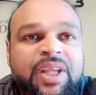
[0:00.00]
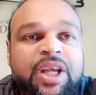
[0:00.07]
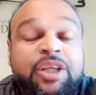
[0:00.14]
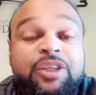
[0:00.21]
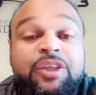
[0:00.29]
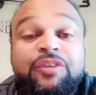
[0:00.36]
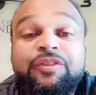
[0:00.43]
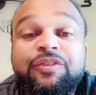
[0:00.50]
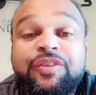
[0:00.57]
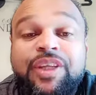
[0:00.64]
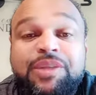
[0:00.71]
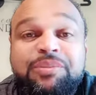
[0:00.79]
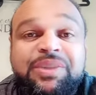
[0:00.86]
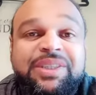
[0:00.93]
On the
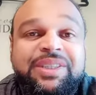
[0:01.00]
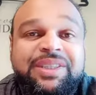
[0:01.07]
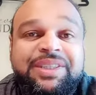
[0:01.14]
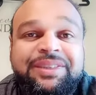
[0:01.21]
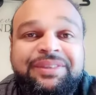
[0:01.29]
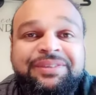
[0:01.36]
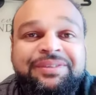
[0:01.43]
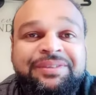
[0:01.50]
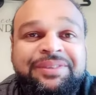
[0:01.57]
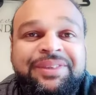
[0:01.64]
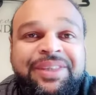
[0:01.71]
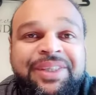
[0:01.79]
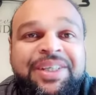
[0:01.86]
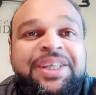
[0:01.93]
flip side,
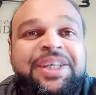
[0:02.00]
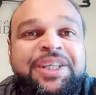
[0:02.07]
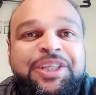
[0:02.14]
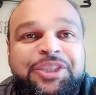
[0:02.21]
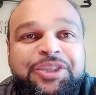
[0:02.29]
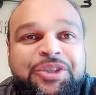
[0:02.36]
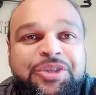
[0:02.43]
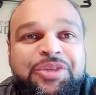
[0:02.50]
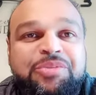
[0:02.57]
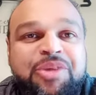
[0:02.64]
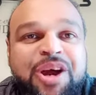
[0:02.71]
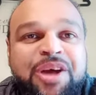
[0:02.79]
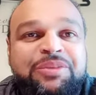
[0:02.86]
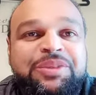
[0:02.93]
Let's go to
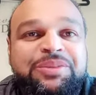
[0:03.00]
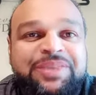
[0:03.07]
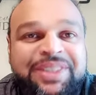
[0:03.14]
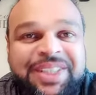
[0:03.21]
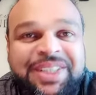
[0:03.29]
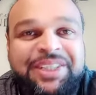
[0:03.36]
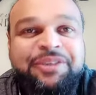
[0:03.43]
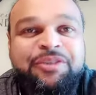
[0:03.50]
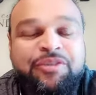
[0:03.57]
Proverbs 10.